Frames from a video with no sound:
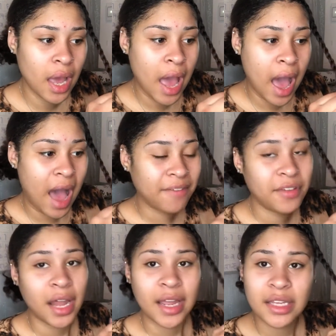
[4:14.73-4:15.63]
I feel
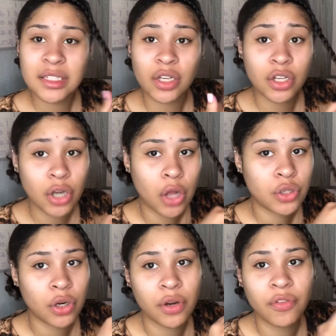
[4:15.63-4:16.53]
like it's a good
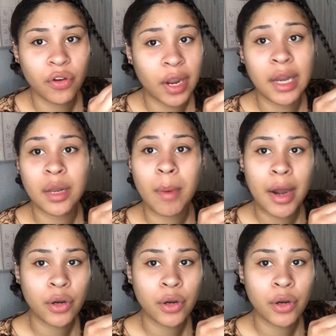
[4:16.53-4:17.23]
alternative for anybody,